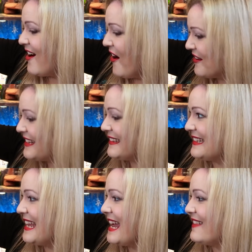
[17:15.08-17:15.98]

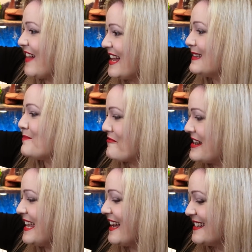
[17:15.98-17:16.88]
Honestly, that is
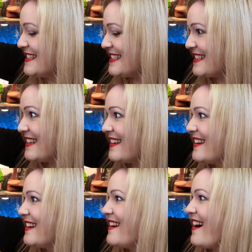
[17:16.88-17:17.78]
brilliant.
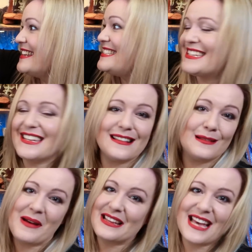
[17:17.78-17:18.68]
I didn't
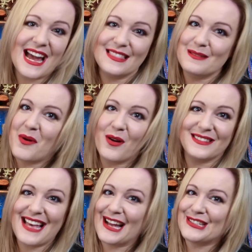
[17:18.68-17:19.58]
expect that in the box
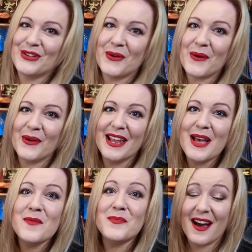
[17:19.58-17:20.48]
at all,
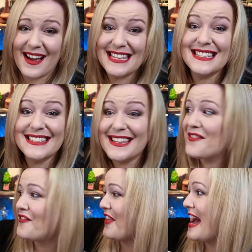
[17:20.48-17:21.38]
but I
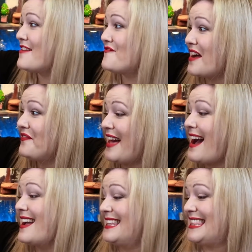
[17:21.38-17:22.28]
love that. In fact,
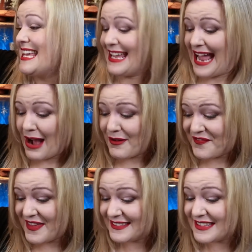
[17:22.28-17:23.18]
that I think, out
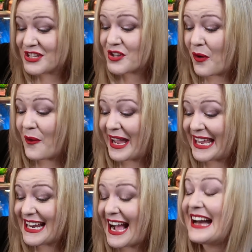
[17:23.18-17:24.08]
of this and the
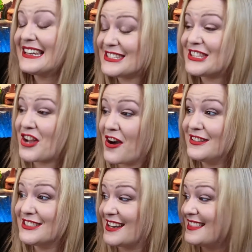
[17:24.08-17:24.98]
coin and the
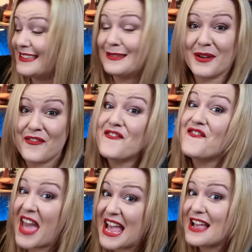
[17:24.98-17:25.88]
cauldron, this is my
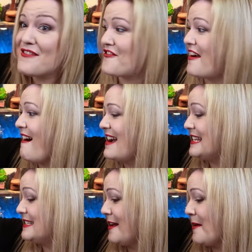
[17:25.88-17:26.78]
favourite
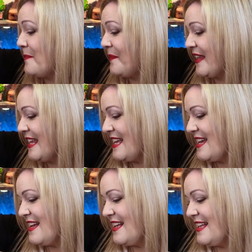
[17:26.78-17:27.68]
item.
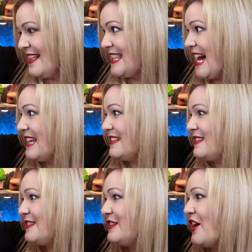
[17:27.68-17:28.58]
That is
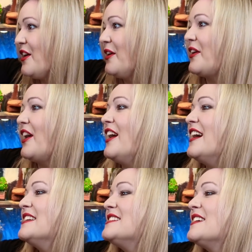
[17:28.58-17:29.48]
so
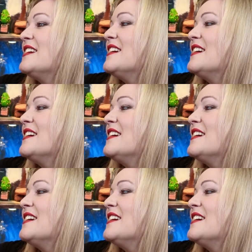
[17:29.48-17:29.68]
good.